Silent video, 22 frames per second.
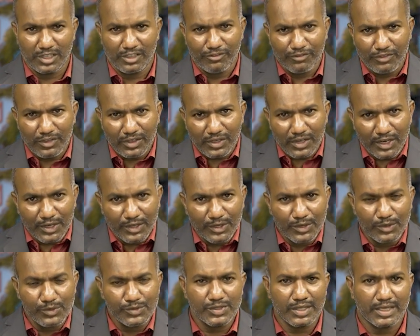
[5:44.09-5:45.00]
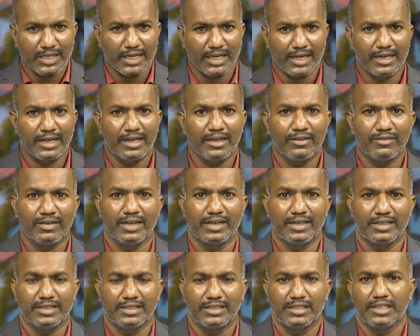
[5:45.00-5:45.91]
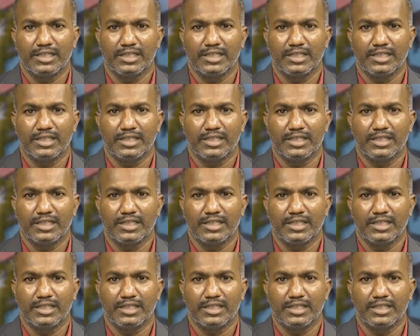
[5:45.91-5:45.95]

if we reduce the current level,